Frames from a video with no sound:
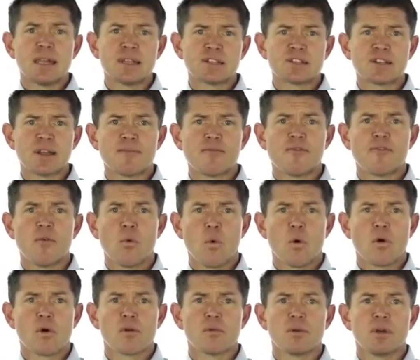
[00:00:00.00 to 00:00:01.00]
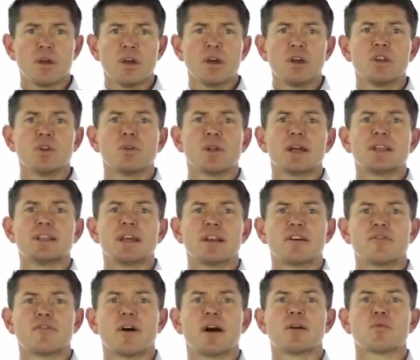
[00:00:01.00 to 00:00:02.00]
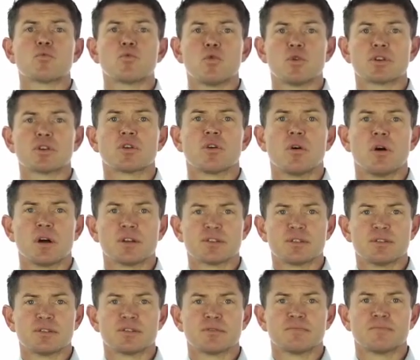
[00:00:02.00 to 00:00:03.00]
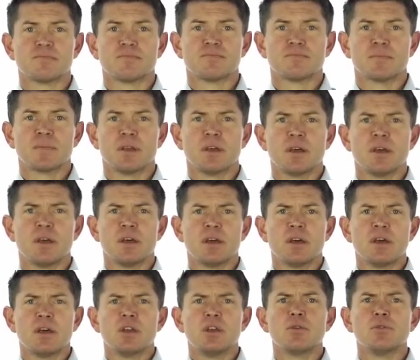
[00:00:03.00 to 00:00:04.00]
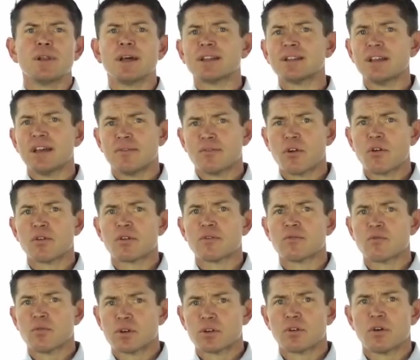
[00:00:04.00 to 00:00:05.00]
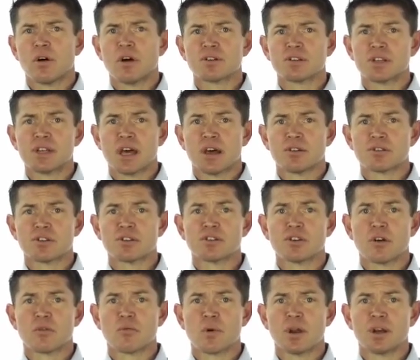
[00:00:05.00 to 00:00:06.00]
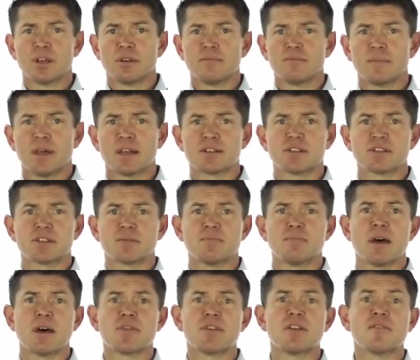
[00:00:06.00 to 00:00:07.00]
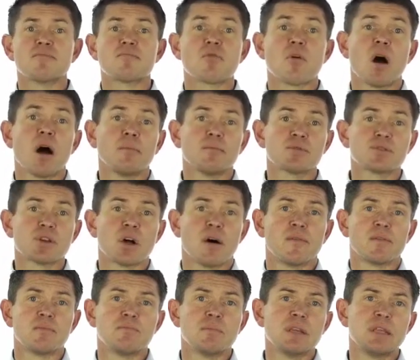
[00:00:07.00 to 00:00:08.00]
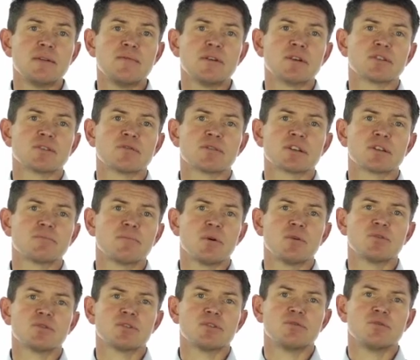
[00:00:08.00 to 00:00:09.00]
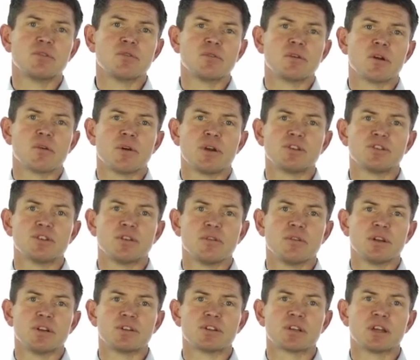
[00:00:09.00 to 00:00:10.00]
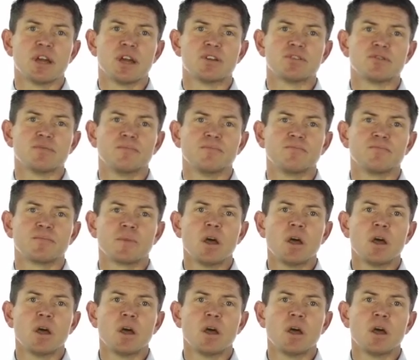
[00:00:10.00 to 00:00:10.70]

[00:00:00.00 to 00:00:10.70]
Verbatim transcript: In step four, you'll identify root causes. You likely have heard of root cause analysis already, as it's a method of problem solving many of us are exposed to during our engineering education,